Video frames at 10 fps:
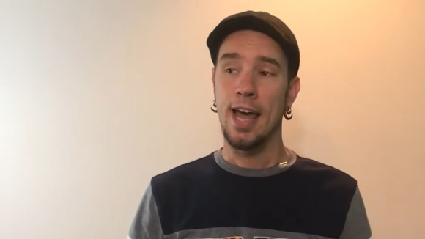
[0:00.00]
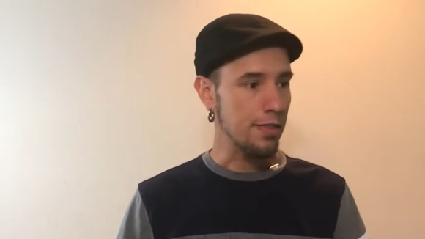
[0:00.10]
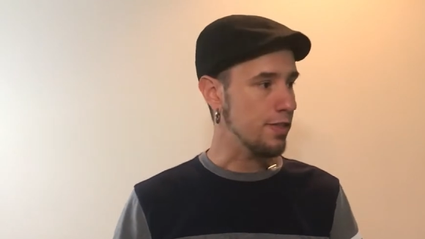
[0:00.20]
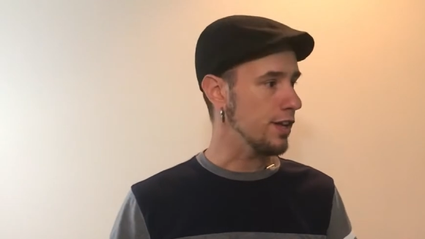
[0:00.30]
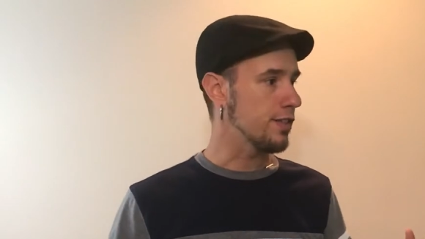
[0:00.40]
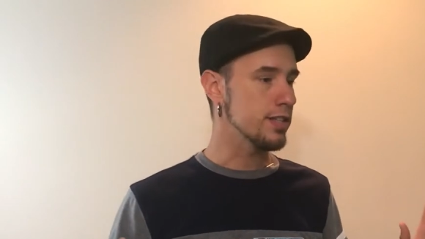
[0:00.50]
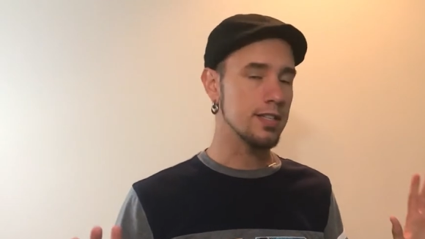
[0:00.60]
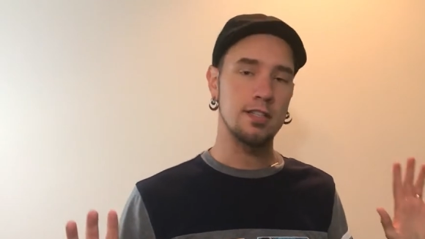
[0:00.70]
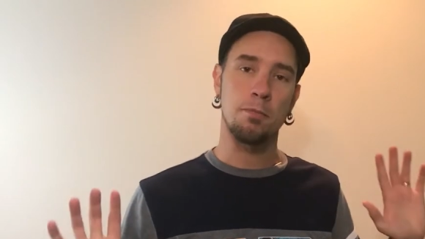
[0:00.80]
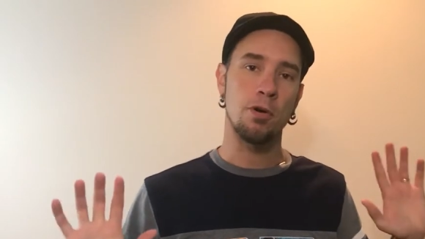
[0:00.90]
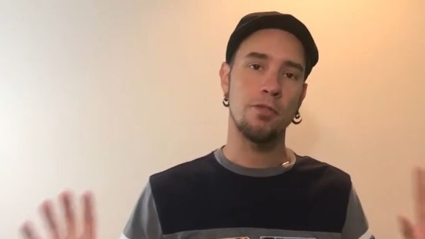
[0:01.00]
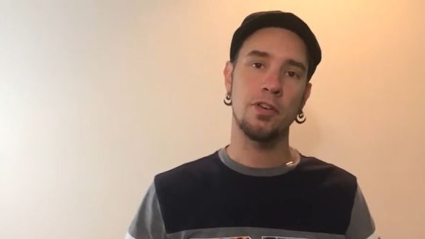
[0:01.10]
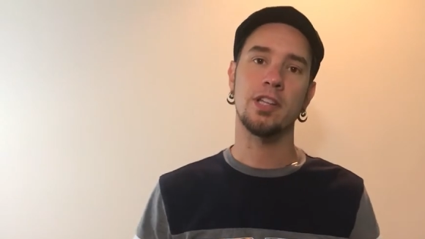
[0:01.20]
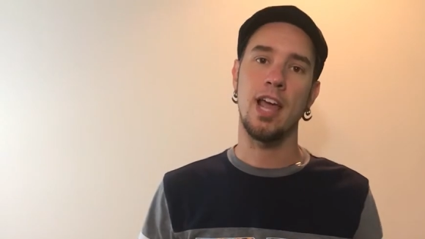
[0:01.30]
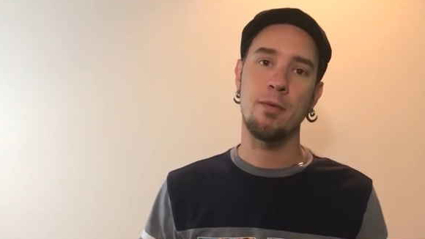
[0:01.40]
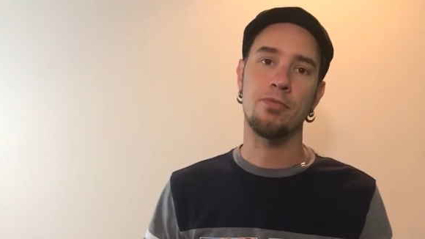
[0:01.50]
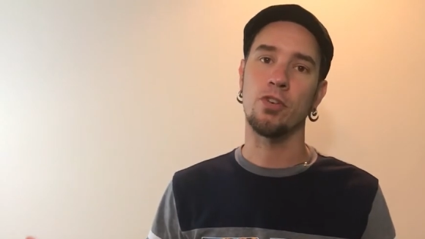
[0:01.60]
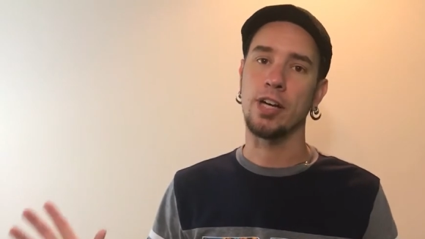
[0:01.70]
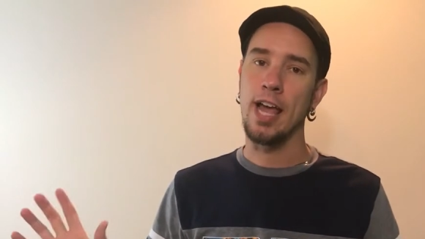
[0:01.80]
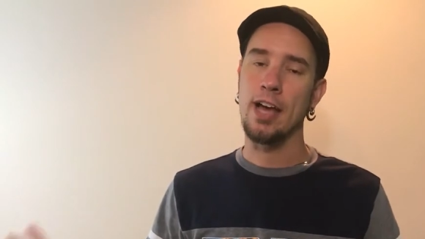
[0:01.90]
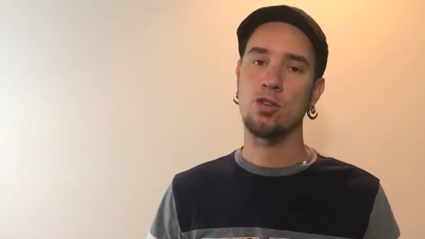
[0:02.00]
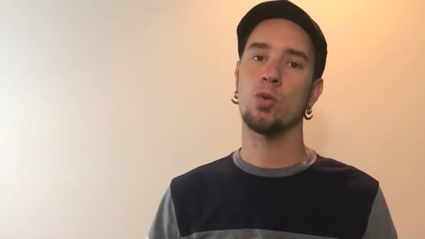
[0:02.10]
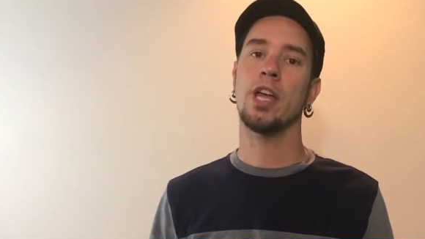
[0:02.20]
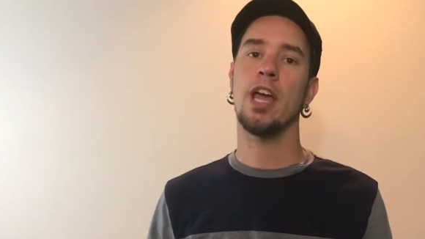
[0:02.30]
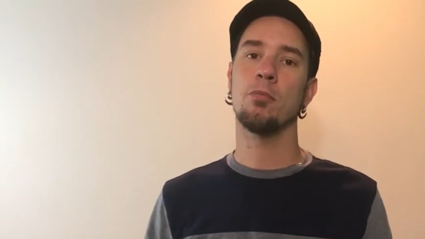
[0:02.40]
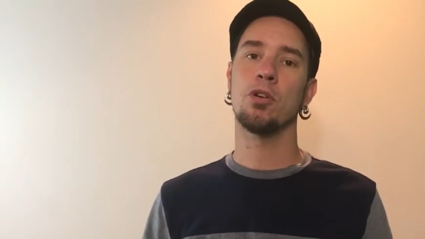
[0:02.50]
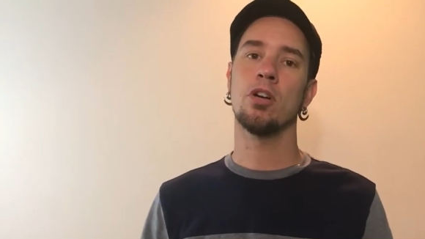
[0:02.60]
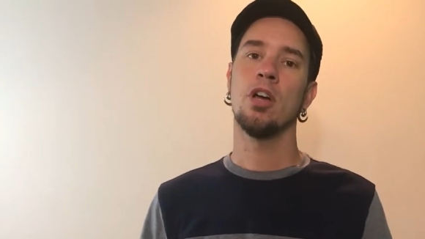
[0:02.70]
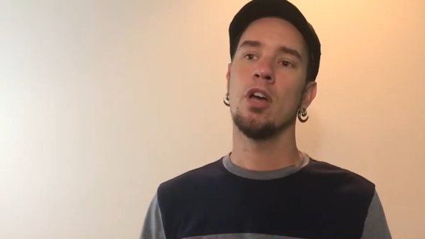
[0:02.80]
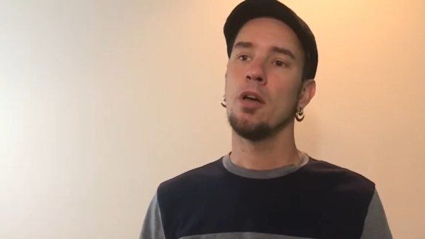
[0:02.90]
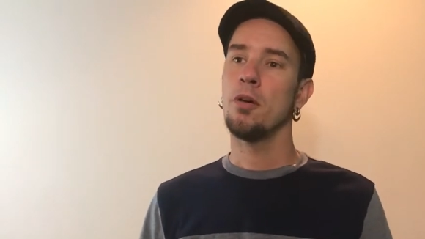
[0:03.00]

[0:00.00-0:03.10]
I think this is a perfect game for a casual gamer.